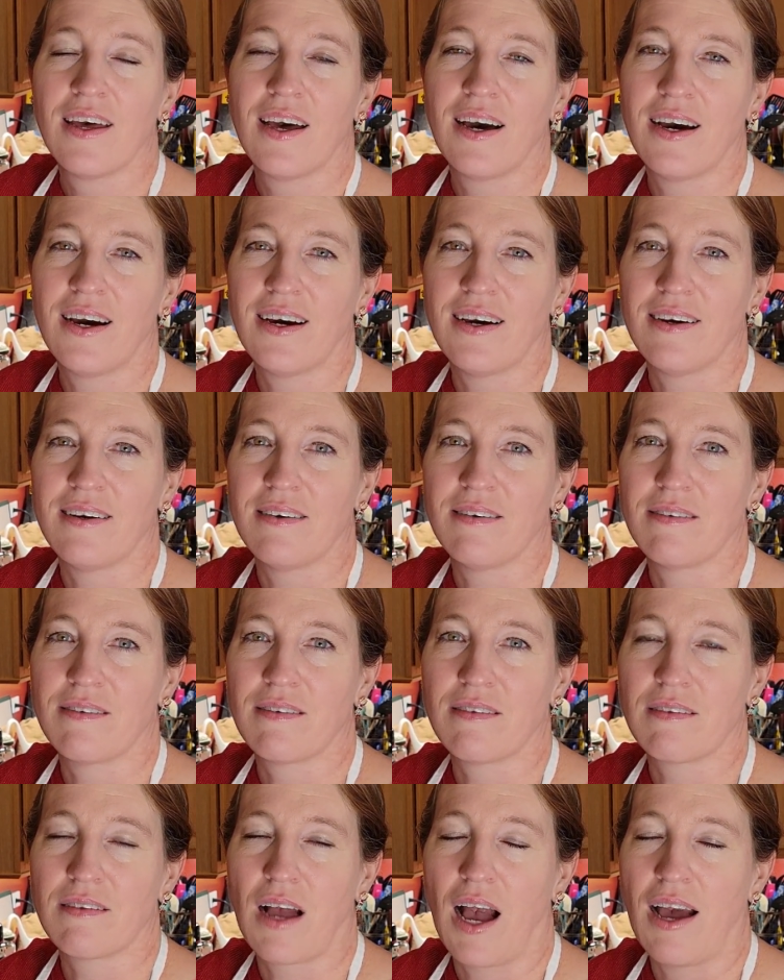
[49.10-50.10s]

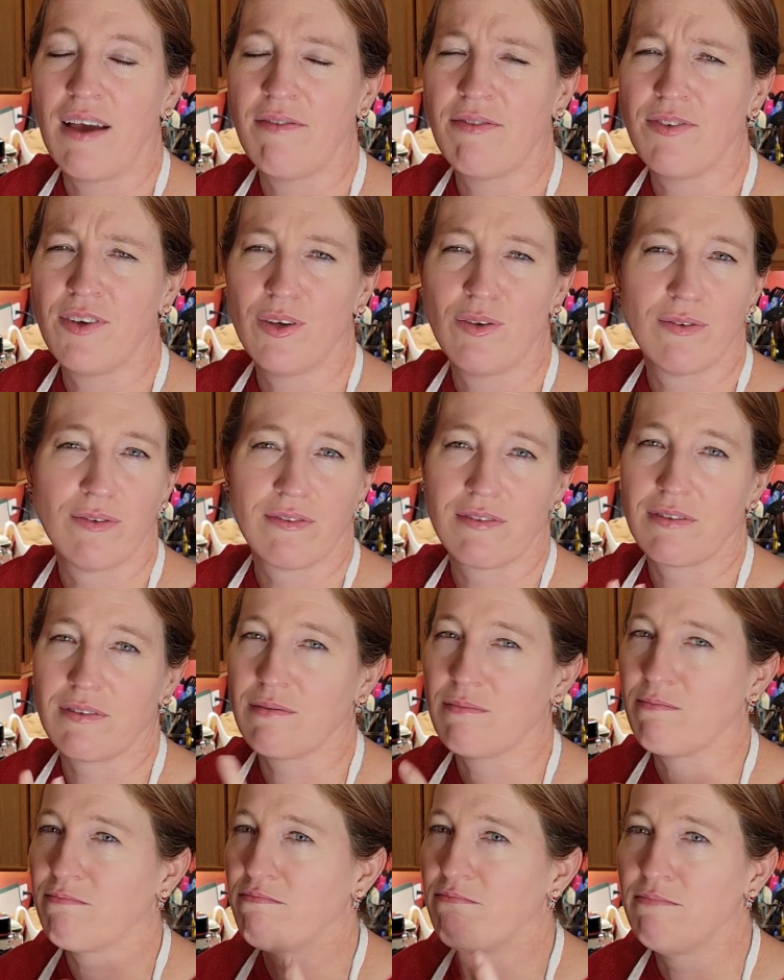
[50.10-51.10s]
I've used
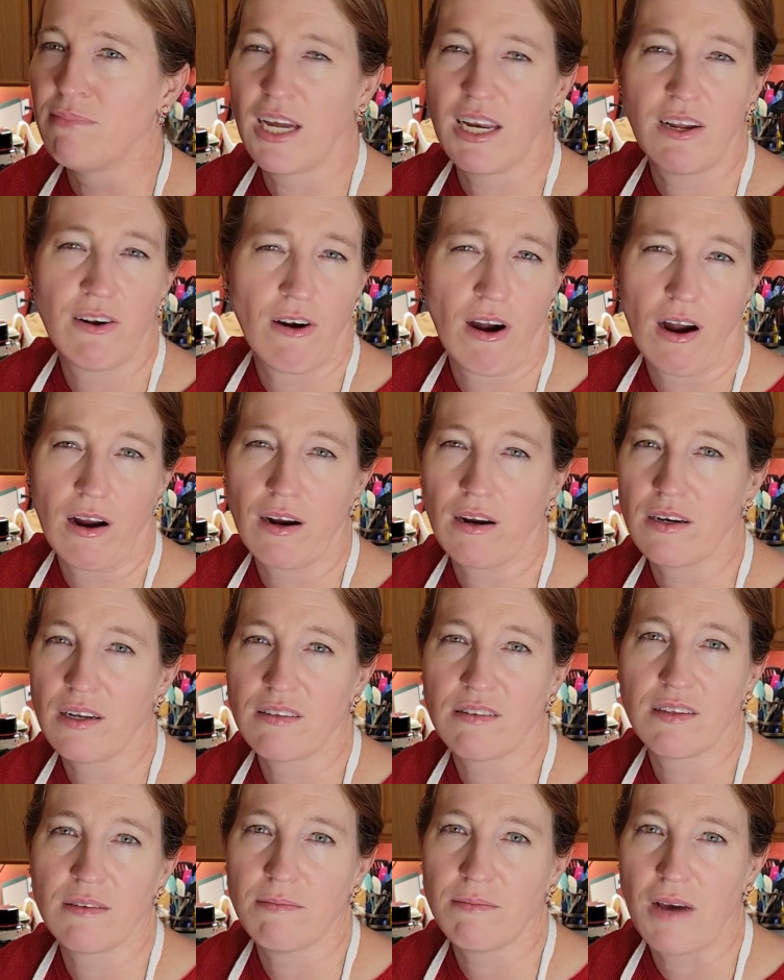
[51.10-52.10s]
Betty Crocker,
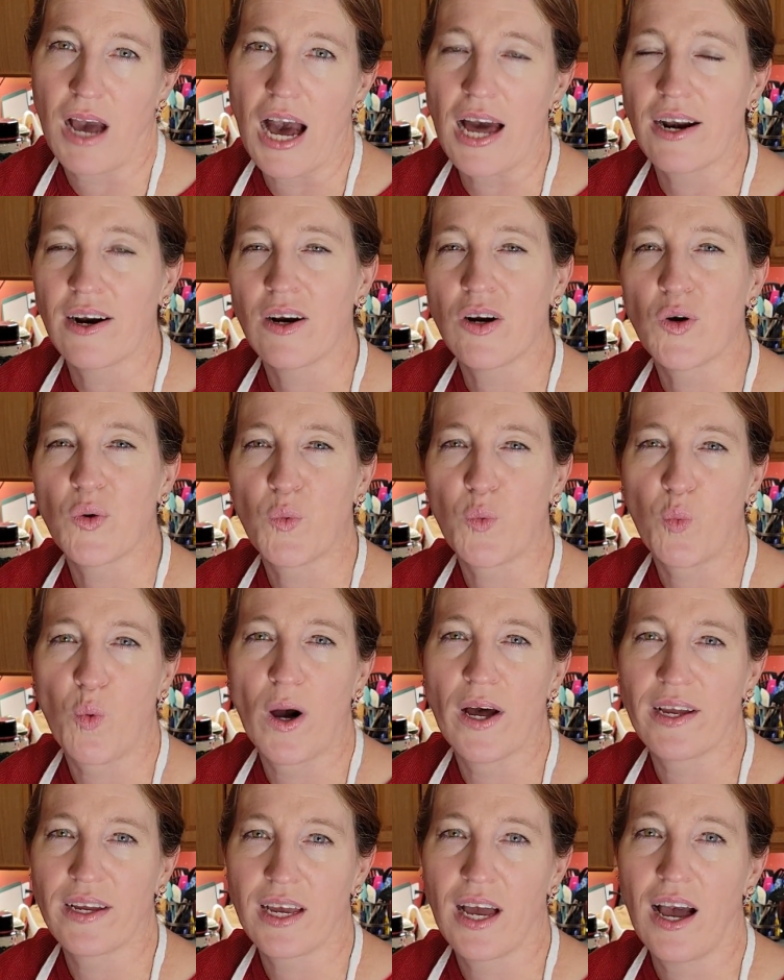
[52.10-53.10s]
doesn't matter
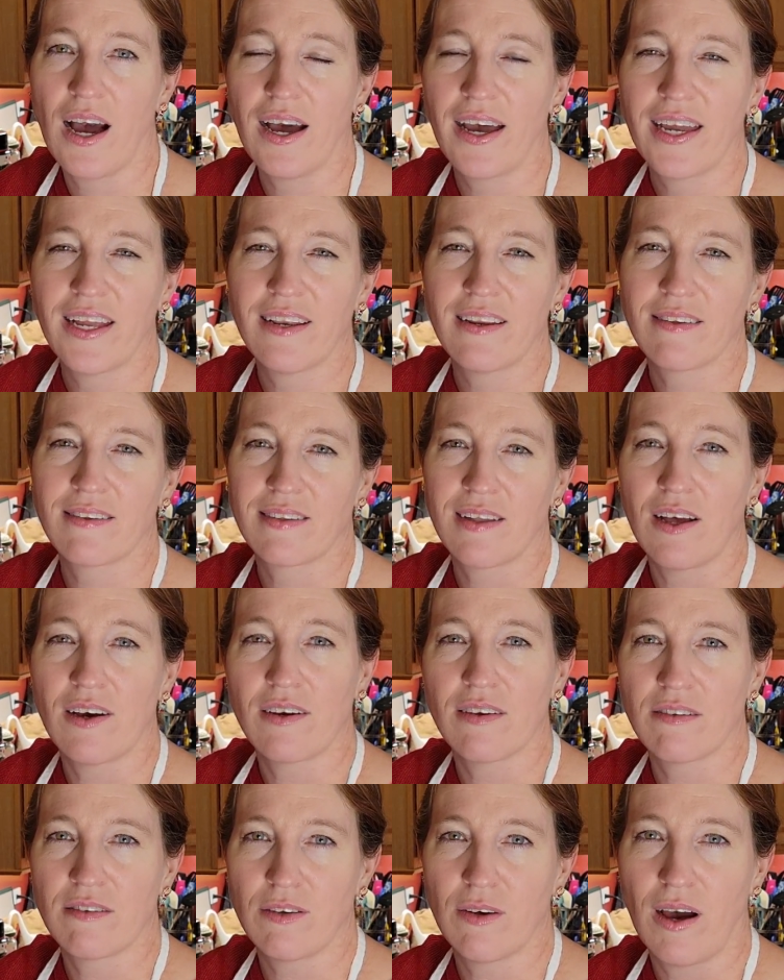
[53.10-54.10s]
what kind, as
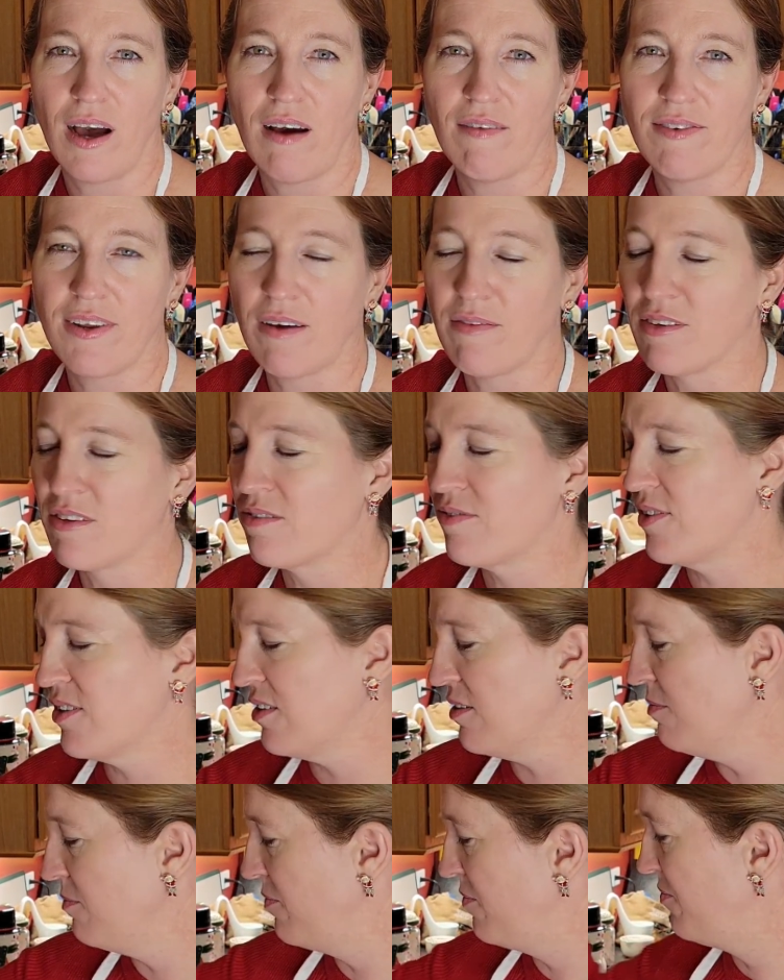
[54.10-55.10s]
long as you have Devil's
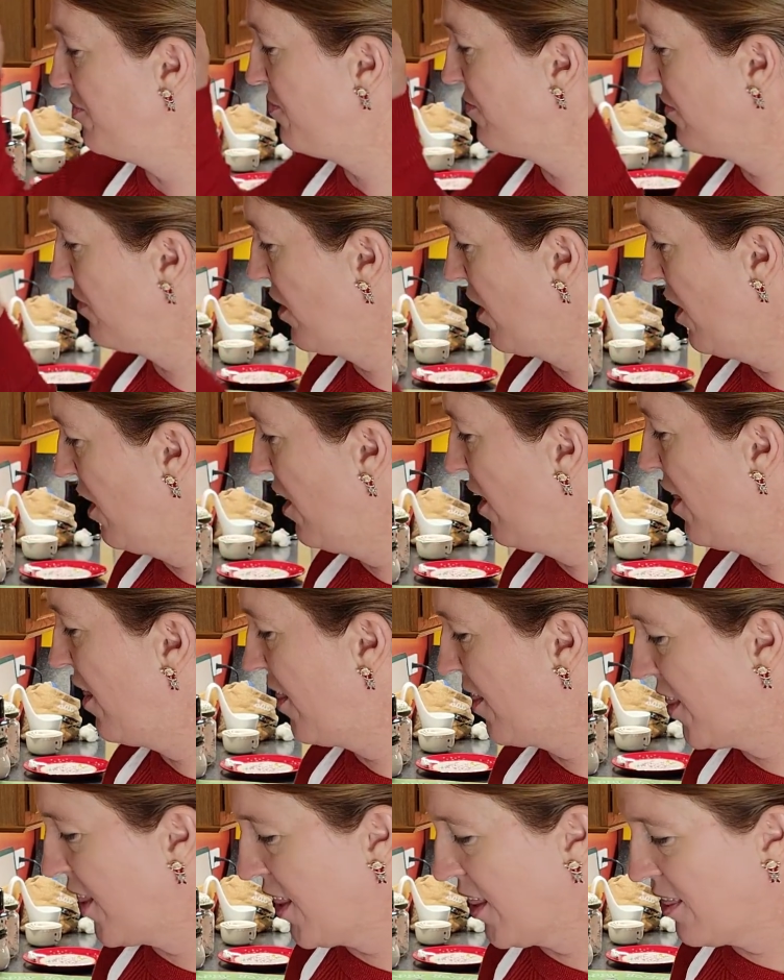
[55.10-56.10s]
Food.
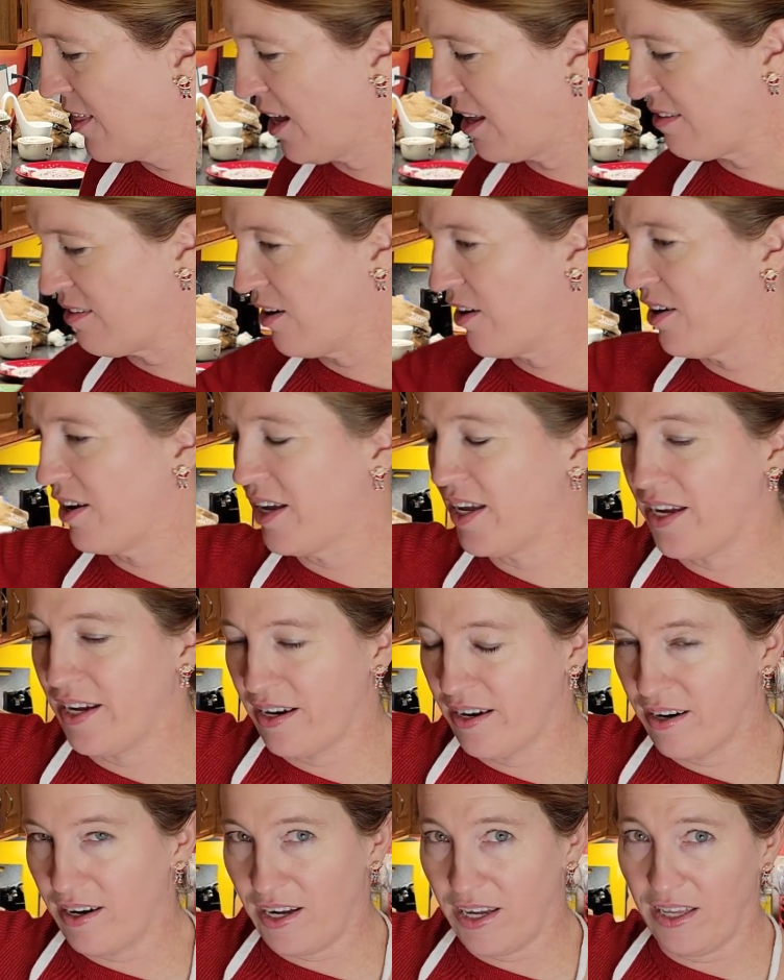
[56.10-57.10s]
That's already
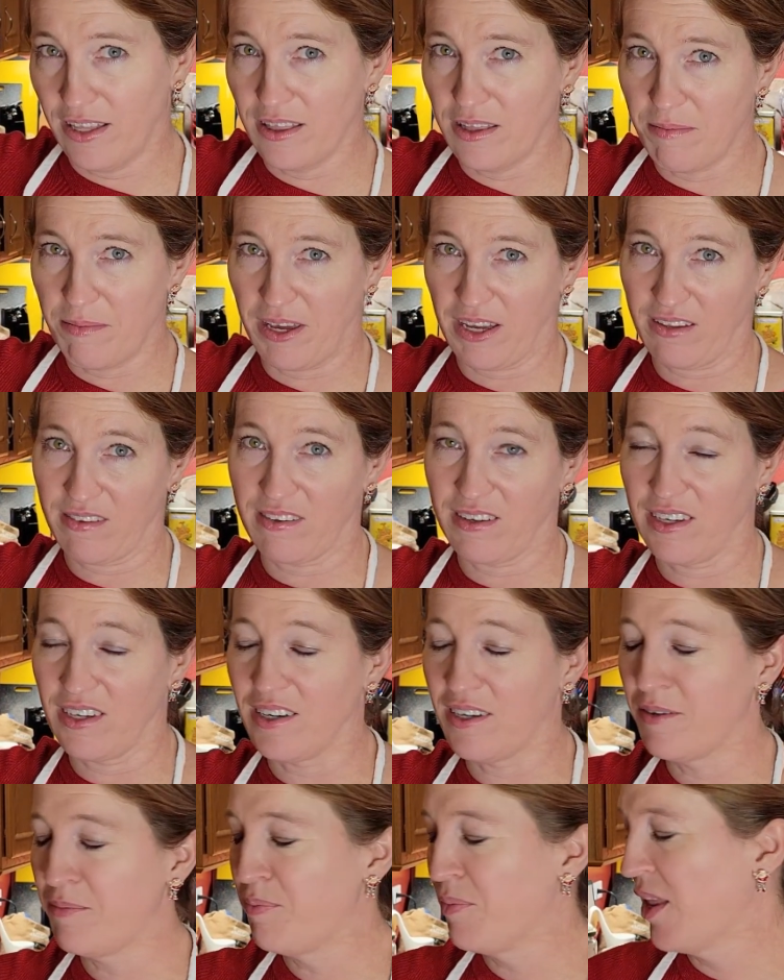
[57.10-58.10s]
here in the
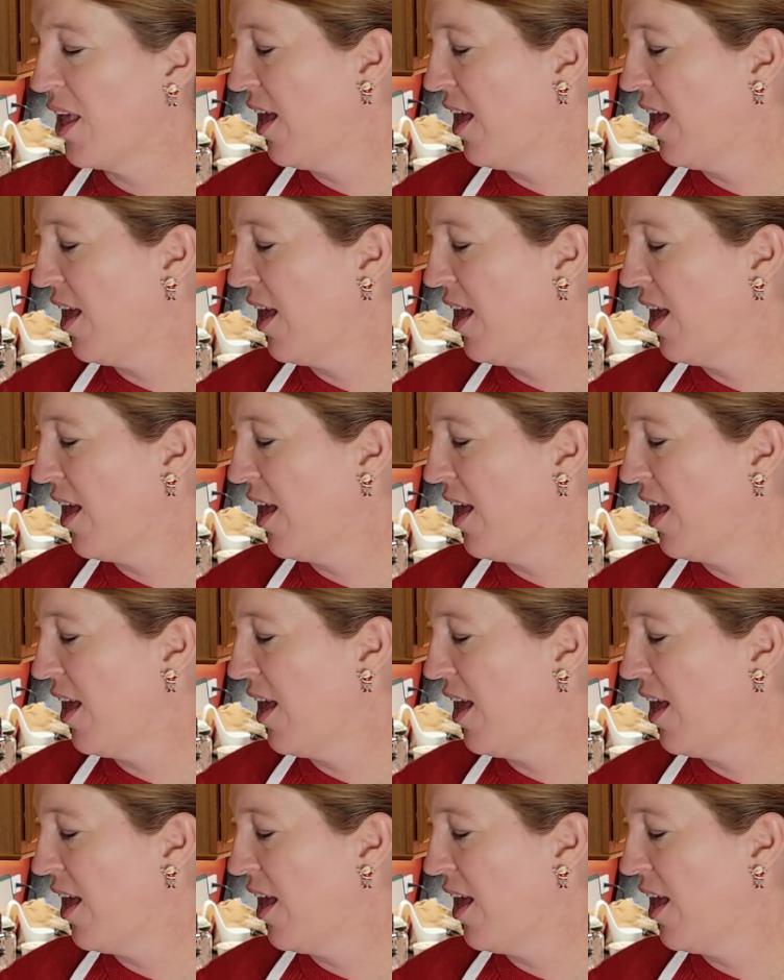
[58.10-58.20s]
mixer.